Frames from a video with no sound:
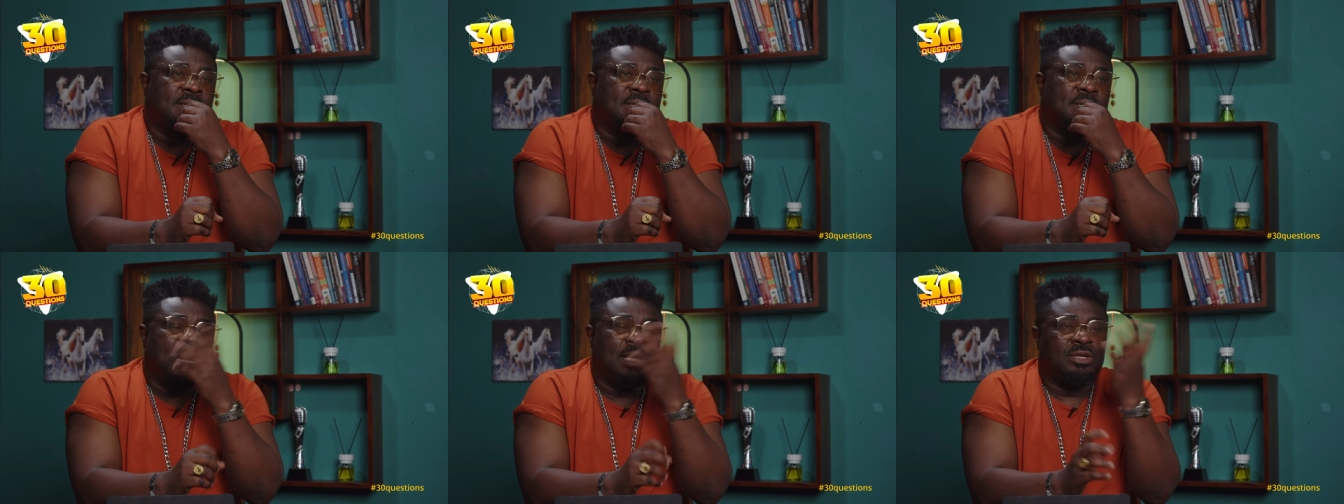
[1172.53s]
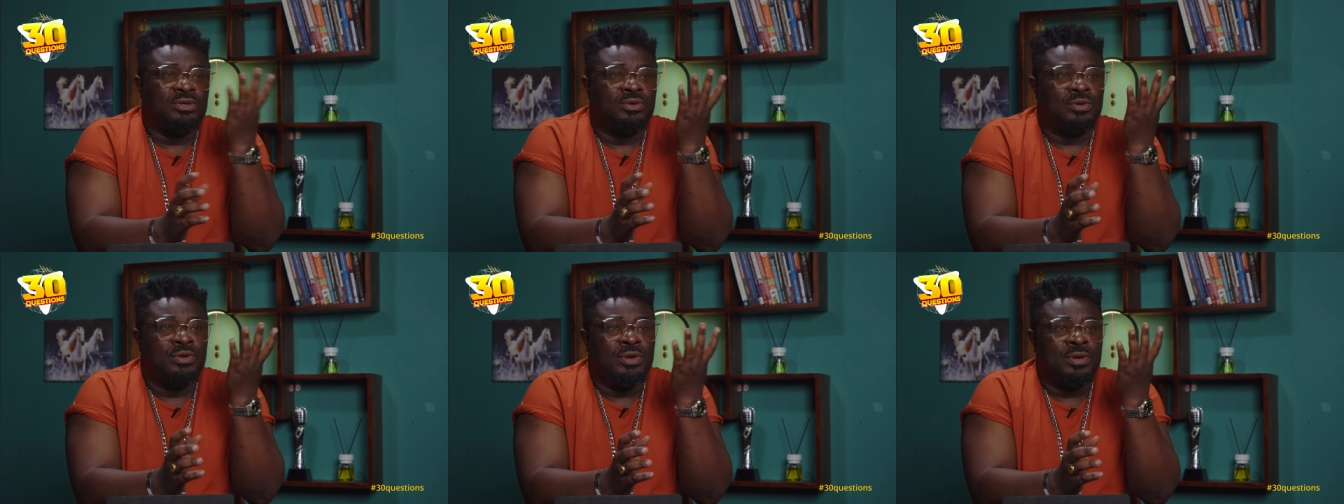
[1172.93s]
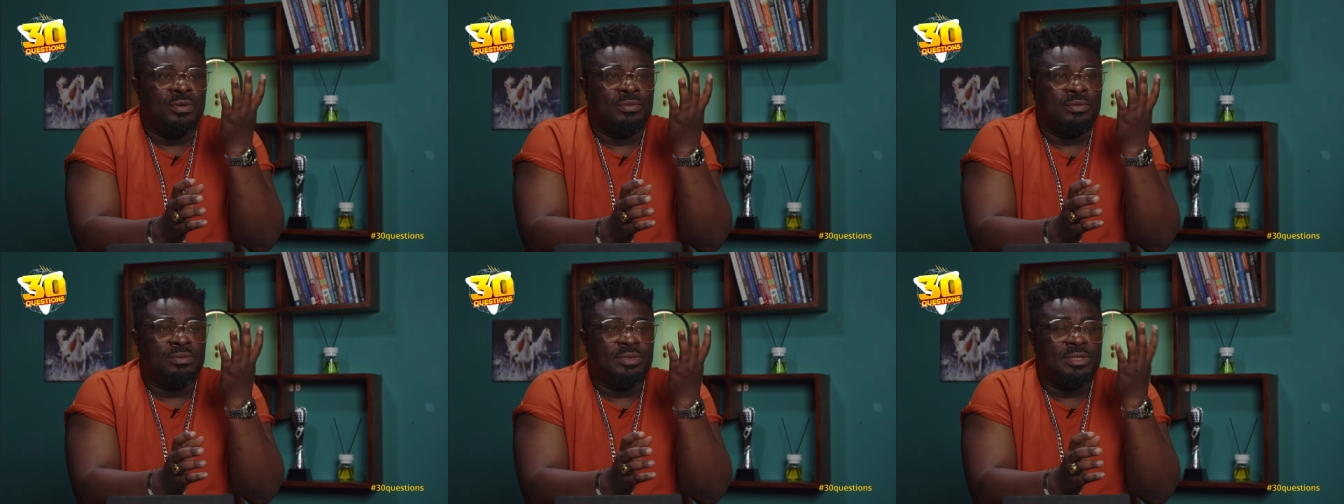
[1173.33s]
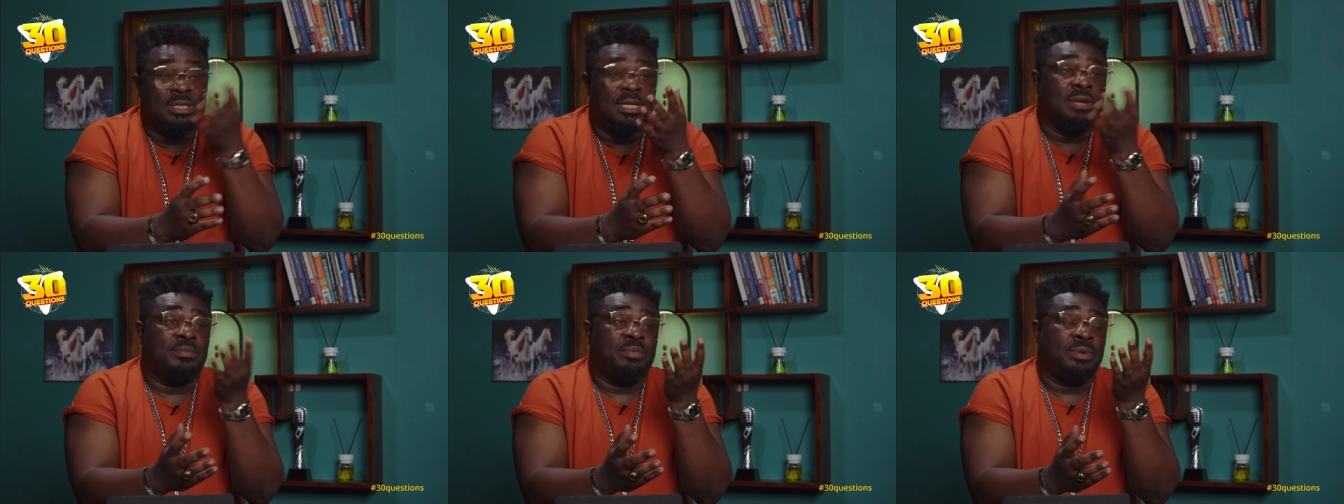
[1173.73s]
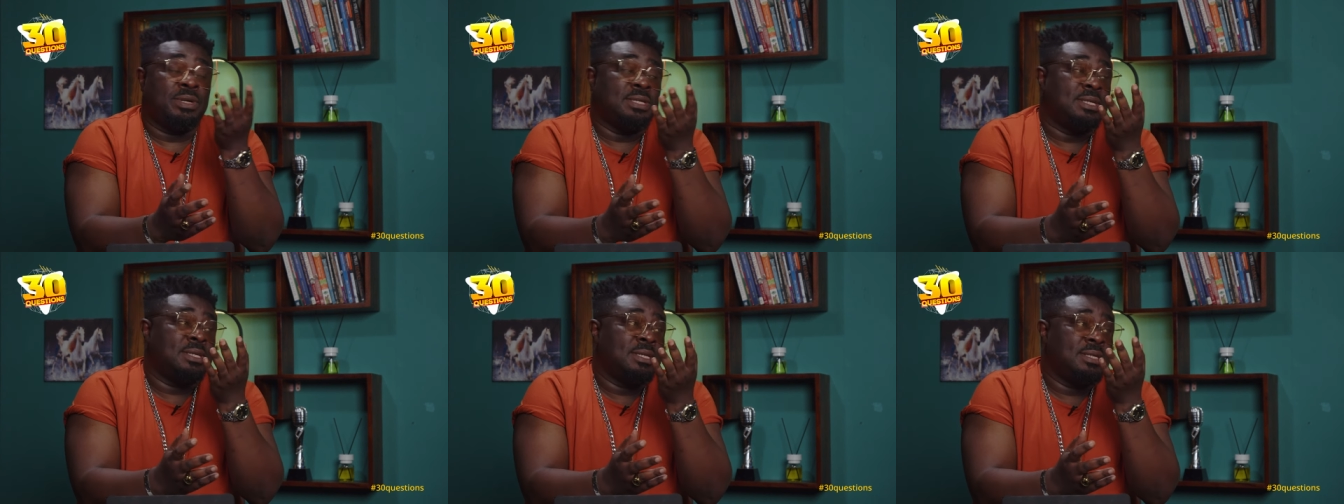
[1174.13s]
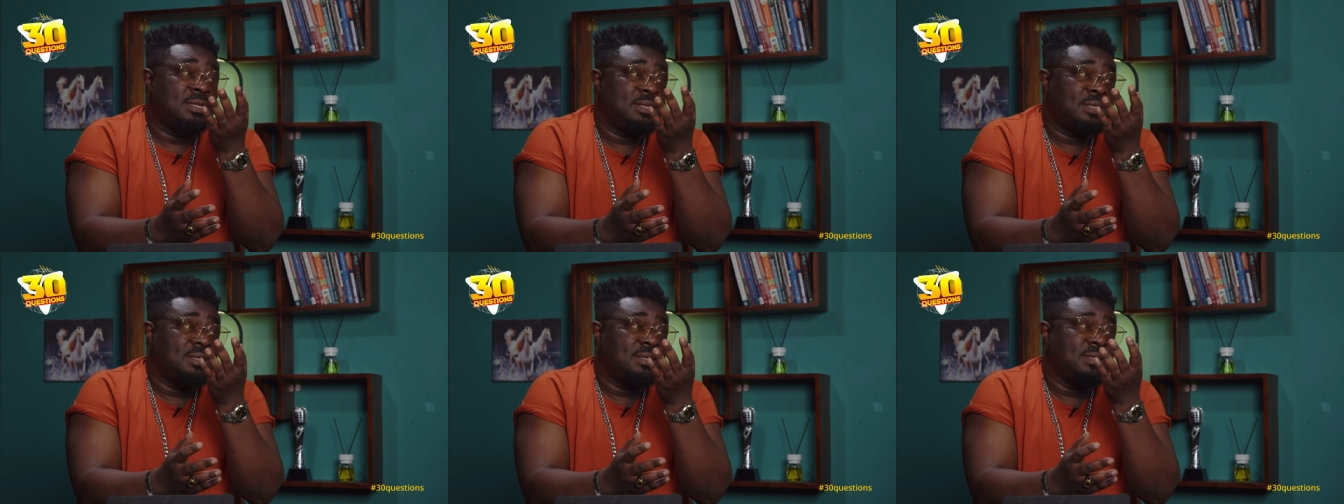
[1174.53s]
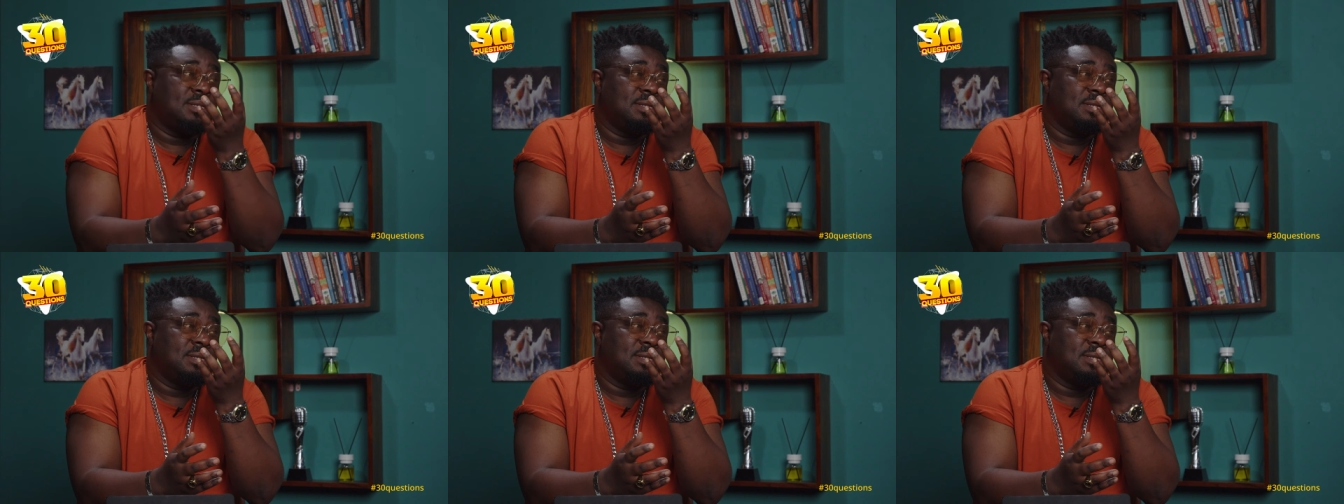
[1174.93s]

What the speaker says: that you know, celebrities,